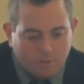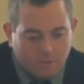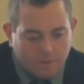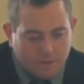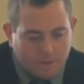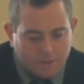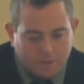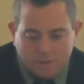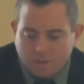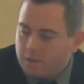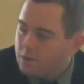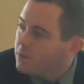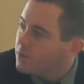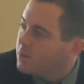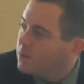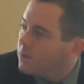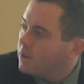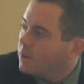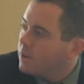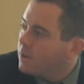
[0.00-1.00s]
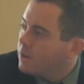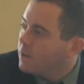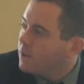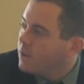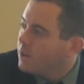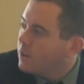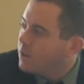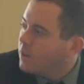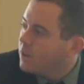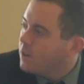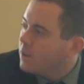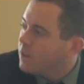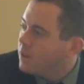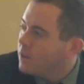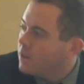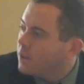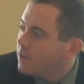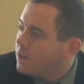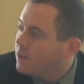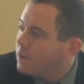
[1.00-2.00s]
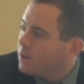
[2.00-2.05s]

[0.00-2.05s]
I thought there was one sentence in this letter that